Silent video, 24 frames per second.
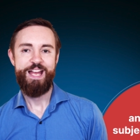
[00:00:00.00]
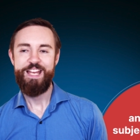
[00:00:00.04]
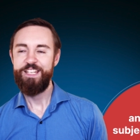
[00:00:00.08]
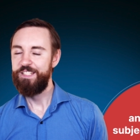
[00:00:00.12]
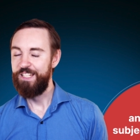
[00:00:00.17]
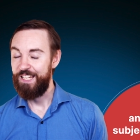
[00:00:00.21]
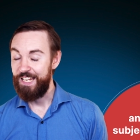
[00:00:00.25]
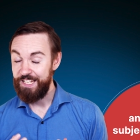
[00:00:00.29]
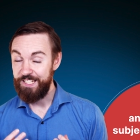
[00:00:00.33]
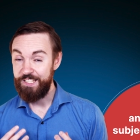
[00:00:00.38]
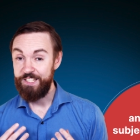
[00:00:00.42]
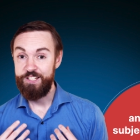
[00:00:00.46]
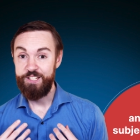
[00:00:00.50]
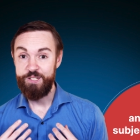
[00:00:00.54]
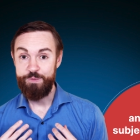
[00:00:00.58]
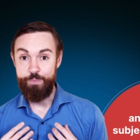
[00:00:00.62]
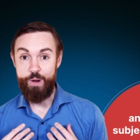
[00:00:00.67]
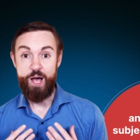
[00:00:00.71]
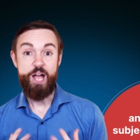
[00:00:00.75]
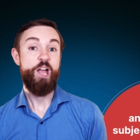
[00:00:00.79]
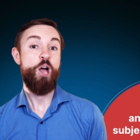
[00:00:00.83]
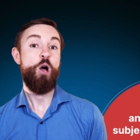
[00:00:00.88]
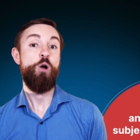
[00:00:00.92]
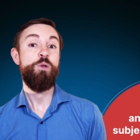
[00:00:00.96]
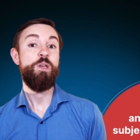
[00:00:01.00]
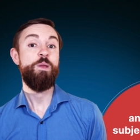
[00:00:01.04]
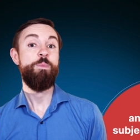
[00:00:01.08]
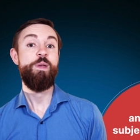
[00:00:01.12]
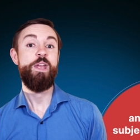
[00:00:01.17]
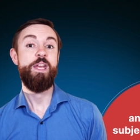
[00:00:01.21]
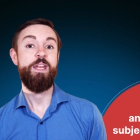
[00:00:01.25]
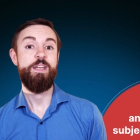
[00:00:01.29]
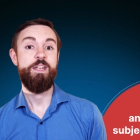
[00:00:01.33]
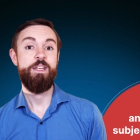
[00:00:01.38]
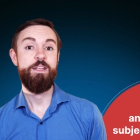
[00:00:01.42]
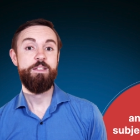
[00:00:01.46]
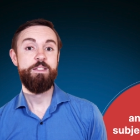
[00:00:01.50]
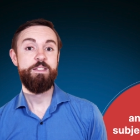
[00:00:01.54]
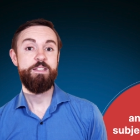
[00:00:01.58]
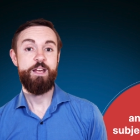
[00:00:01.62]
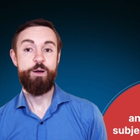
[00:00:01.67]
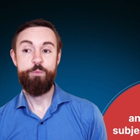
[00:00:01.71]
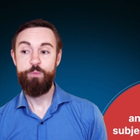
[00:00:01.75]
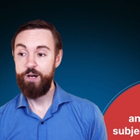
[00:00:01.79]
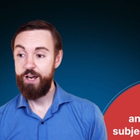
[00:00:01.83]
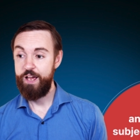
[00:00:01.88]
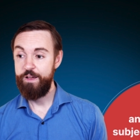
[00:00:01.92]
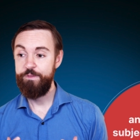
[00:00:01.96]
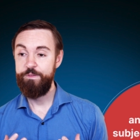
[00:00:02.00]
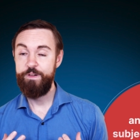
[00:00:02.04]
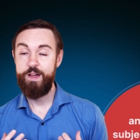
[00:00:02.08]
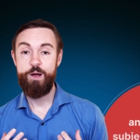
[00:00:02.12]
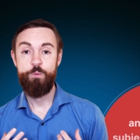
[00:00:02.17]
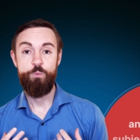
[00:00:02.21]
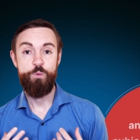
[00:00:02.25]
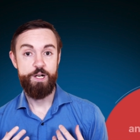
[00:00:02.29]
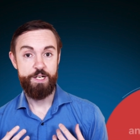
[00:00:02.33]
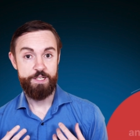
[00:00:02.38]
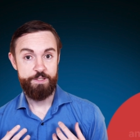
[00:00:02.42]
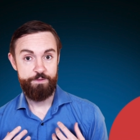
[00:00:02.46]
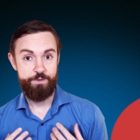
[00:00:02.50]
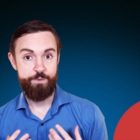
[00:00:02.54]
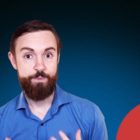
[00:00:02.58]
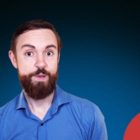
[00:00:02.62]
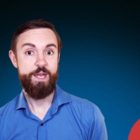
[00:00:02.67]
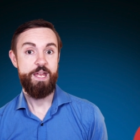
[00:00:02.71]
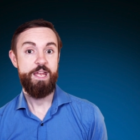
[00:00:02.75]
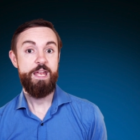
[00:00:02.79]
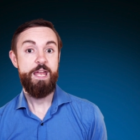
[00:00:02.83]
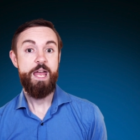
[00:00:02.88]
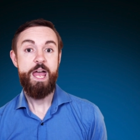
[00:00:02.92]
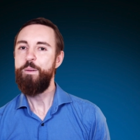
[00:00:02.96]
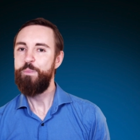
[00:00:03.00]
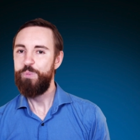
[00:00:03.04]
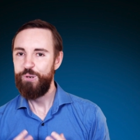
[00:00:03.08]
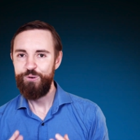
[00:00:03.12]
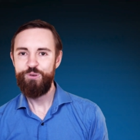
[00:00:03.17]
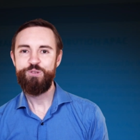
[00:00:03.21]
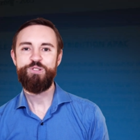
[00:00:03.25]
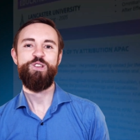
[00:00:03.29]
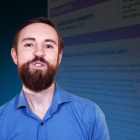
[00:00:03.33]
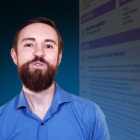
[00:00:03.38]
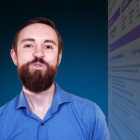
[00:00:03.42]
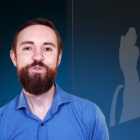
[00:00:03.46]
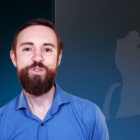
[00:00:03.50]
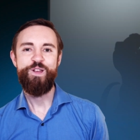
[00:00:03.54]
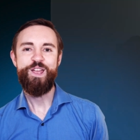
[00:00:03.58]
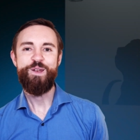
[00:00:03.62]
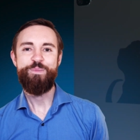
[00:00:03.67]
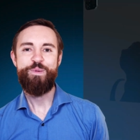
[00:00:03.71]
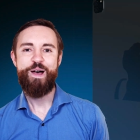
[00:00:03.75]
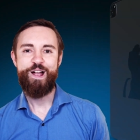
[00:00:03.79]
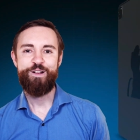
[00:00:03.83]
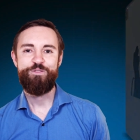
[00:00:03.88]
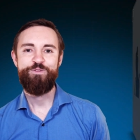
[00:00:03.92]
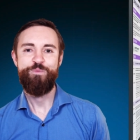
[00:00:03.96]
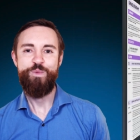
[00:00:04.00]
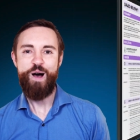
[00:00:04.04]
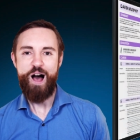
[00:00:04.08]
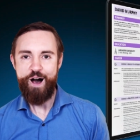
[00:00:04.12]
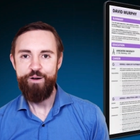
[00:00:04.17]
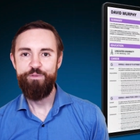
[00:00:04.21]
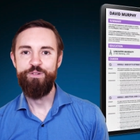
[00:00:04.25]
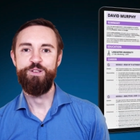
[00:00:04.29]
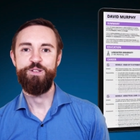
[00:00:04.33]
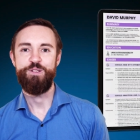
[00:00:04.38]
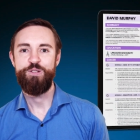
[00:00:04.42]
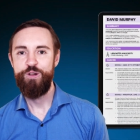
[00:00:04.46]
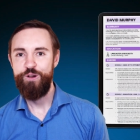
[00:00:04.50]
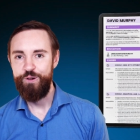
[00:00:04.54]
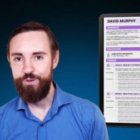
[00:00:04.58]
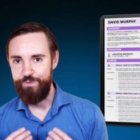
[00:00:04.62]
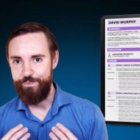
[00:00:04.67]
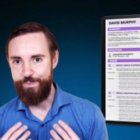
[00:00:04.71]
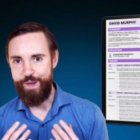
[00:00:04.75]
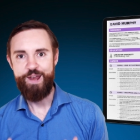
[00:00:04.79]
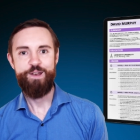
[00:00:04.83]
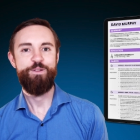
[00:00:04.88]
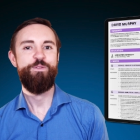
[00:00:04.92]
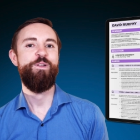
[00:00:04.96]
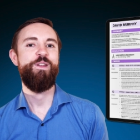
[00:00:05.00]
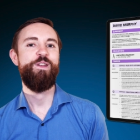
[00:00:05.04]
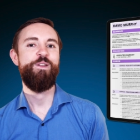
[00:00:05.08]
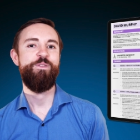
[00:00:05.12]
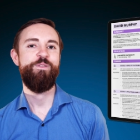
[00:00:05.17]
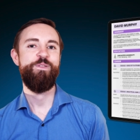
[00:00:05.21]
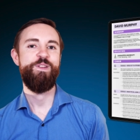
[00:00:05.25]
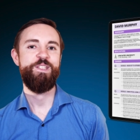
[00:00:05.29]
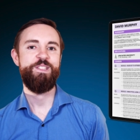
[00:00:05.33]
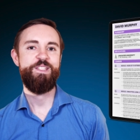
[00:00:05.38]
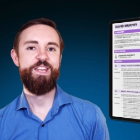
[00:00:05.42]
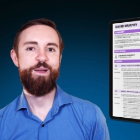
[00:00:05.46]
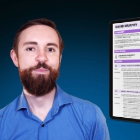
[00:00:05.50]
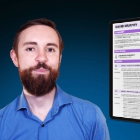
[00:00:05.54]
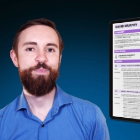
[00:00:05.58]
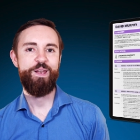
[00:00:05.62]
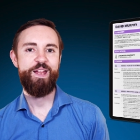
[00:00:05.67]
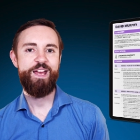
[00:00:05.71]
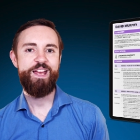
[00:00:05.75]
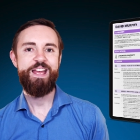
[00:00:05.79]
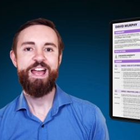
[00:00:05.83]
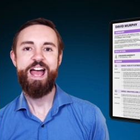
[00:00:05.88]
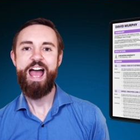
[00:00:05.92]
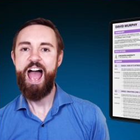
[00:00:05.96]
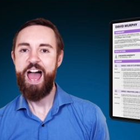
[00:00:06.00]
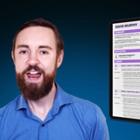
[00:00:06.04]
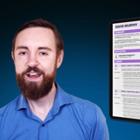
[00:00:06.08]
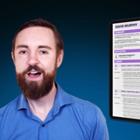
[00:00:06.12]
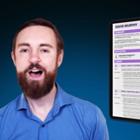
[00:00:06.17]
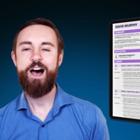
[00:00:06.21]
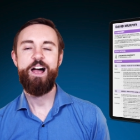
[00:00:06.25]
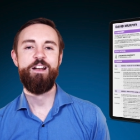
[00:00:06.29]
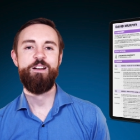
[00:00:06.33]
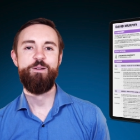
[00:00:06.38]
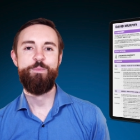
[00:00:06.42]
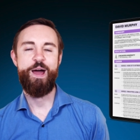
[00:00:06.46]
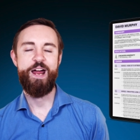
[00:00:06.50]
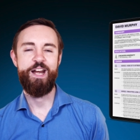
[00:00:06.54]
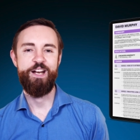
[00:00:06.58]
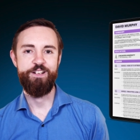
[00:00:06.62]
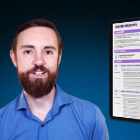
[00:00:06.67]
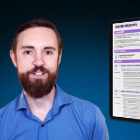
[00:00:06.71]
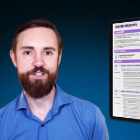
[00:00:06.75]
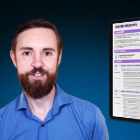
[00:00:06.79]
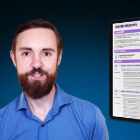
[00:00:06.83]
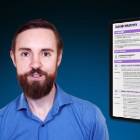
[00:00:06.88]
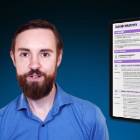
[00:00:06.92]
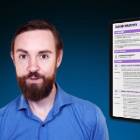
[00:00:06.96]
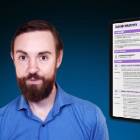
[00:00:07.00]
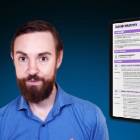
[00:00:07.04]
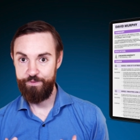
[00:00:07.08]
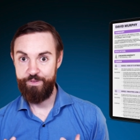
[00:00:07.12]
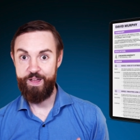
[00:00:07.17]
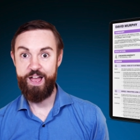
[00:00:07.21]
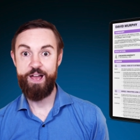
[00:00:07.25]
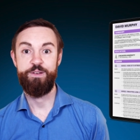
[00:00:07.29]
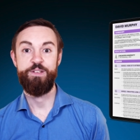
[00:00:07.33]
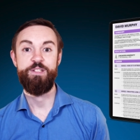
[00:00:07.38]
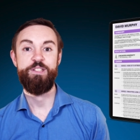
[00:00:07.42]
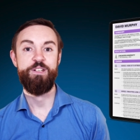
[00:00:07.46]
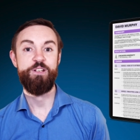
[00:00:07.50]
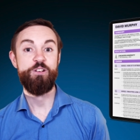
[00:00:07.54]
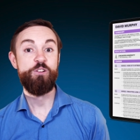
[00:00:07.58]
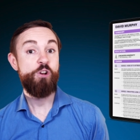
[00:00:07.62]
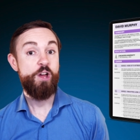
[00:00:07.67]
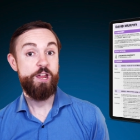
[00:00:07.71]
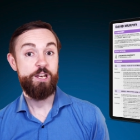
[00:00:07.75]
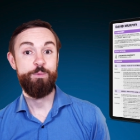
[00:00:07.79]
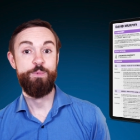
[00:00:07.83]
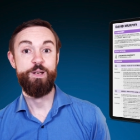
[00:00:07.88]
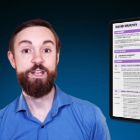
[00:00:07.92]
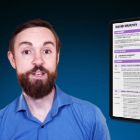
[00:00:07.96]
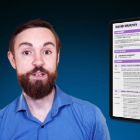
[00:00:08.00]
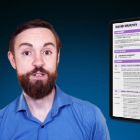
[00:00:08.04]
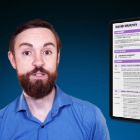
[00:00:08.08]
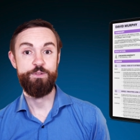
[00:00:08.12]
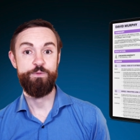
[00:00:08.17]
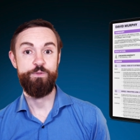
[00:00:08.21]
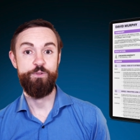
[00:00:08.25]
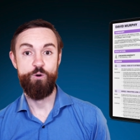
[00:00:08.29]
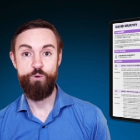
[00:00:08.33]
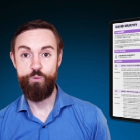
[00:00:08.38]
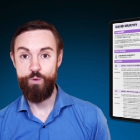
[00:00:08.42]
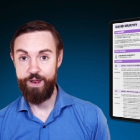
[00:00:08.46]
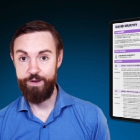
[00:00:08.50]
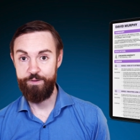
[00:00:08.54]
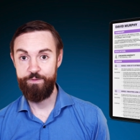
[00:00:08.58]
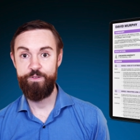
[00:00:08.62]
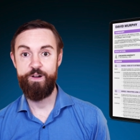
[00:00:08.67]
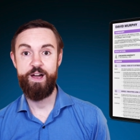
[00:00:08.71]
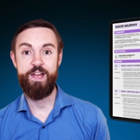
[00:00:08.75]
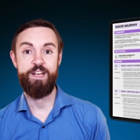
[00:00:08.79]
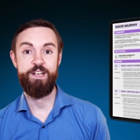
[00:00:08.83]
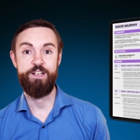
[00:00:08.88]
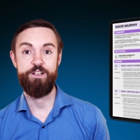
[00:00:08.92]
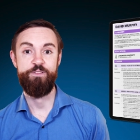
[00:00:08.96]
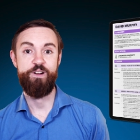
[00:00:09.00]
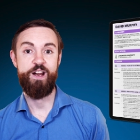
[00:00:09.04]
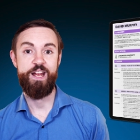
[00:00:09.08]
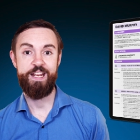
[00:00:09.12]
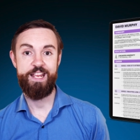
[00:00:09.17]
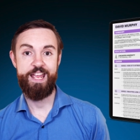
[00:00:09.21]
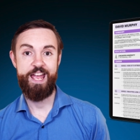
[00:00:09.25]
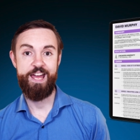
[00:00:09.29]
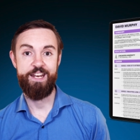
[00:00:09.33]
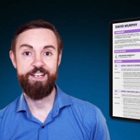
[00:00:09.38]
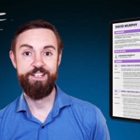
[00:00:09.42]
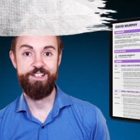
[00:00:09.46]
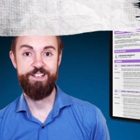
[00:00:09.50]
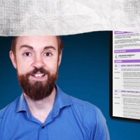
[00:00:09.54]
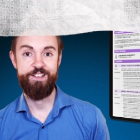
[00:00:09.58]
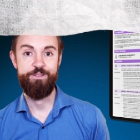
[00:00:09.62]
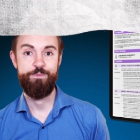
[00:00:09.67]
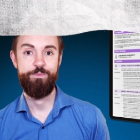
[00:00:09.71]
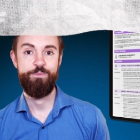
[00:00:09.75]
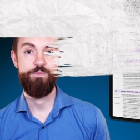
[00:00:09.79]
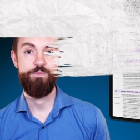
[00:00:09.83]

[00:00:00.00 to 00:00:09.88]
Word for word: So these are just my own opinions and what I found works for me, but also feedback from others who have benefited from this template and hiring managers who have found this incredibly useful when finding the right candidate.